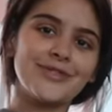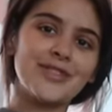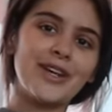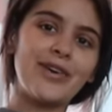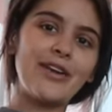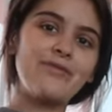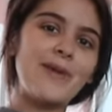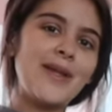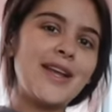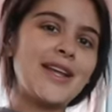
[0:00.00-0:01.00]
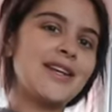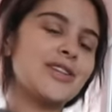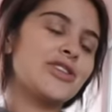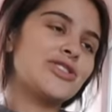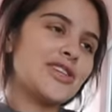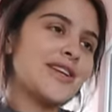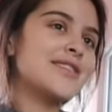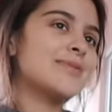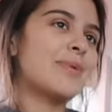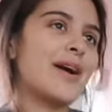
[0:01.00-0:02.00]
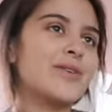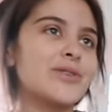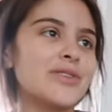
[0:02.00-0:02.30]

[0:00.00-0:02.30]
So I've been in a legit spiral